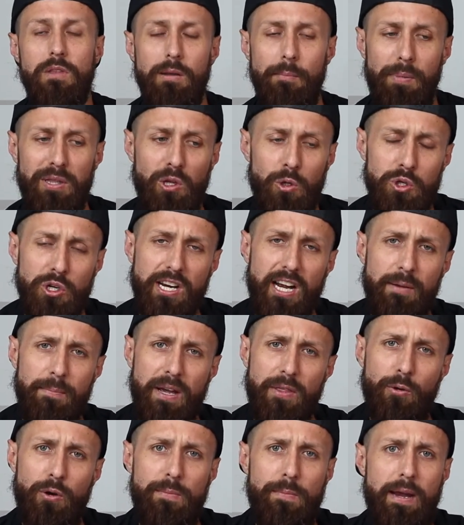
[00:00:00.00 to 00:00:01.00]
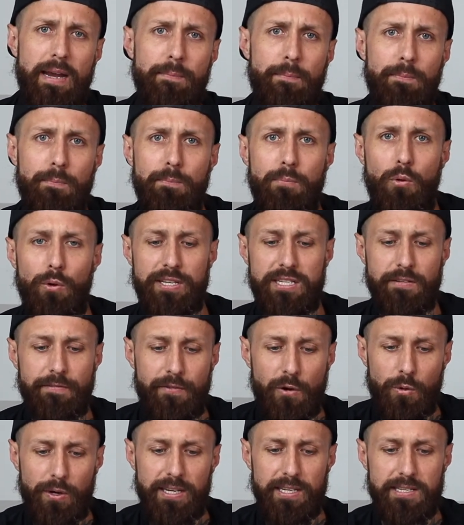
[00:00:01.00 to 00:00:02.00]
But those are kind of my three main points of
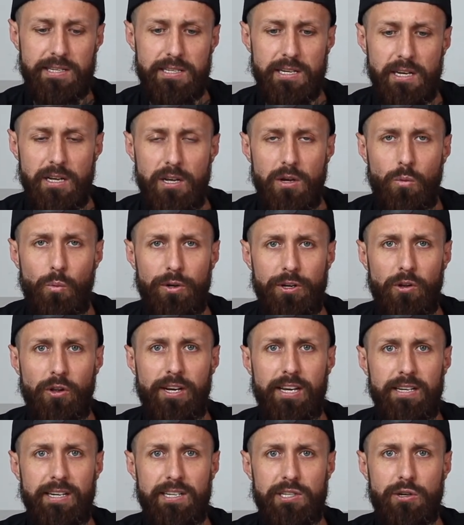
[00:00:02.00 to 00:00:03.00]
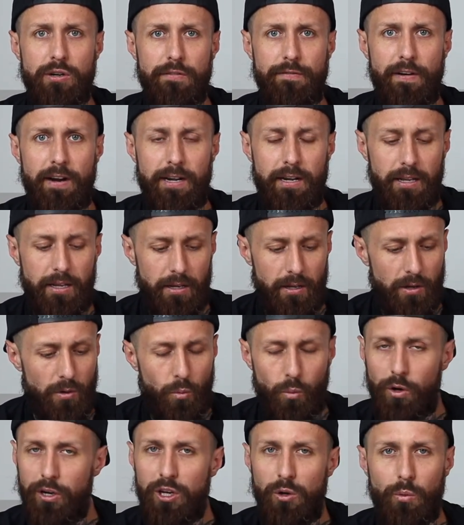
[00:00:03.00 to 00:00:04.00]
focus when you're looking to get certified.
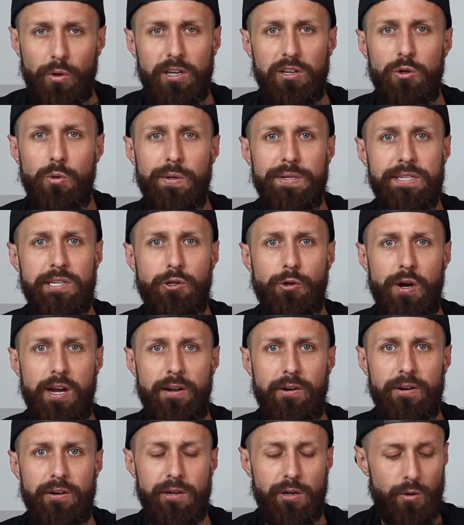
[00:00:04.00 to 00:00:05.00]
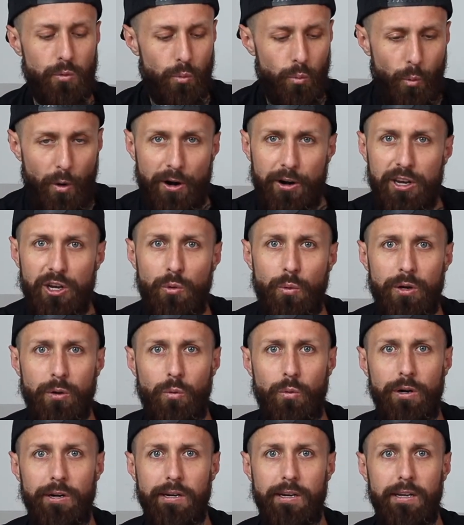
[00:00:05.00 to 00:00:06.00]
What do you want to do as a trainer? Where do you want to
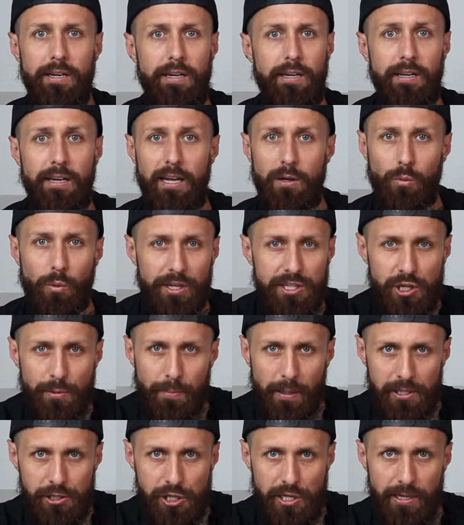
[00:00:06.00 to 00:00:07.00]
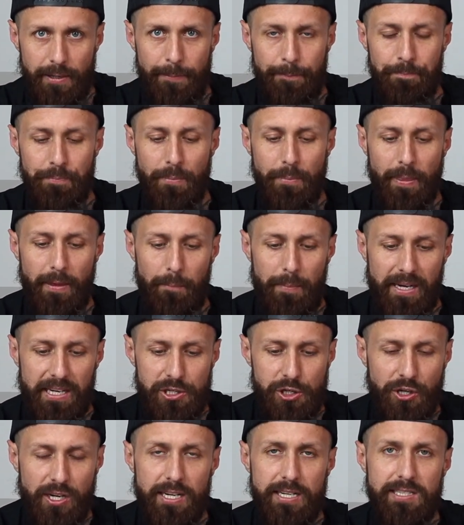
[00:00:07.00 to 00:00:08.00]
work? And what is your budget?
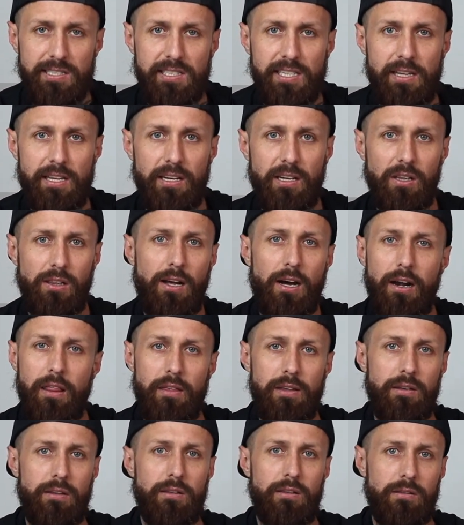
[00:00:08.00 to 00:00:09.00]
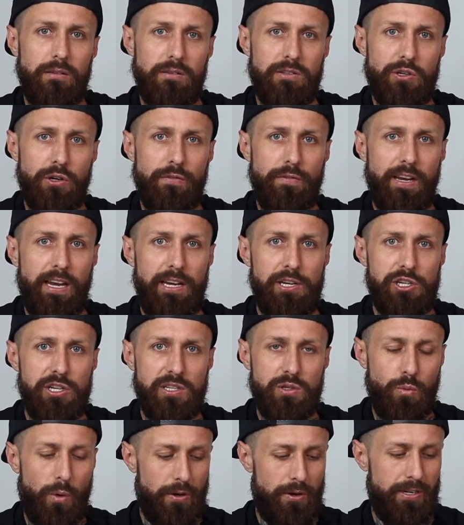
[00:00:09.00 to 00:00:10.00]
Because you're going to see that a lot of the
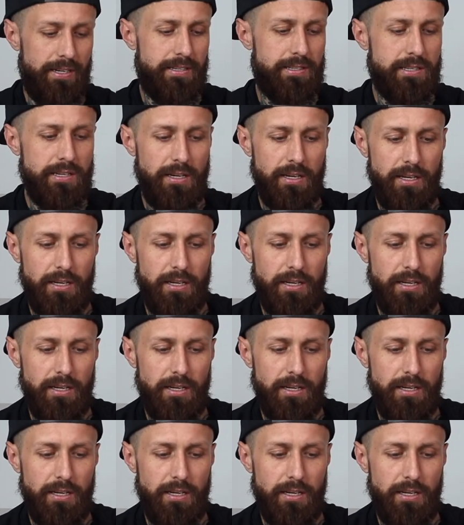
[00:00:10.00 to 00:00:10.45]
certifications, whether it's